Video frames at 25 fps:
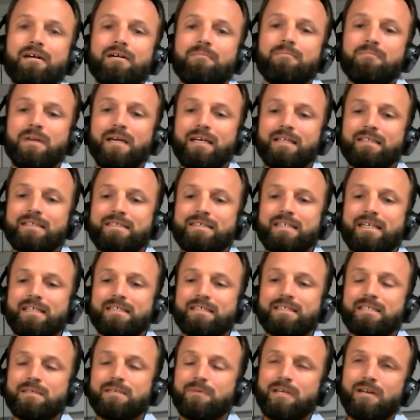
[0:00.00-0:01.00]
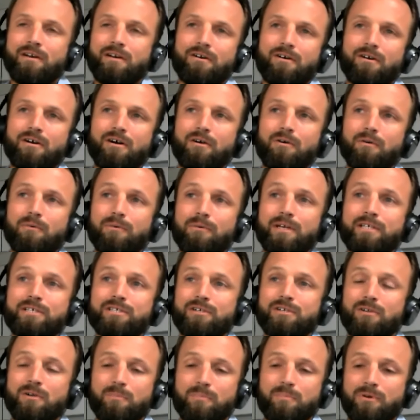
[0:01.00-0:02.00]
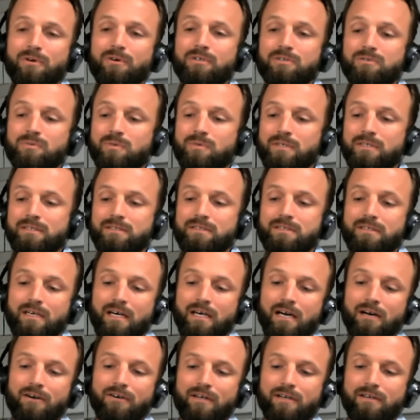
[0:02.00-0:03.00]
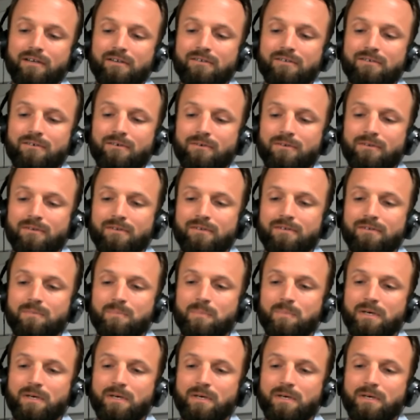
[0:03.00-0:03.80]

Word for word: made sense. I mean, our, our original approach was hiring consultants,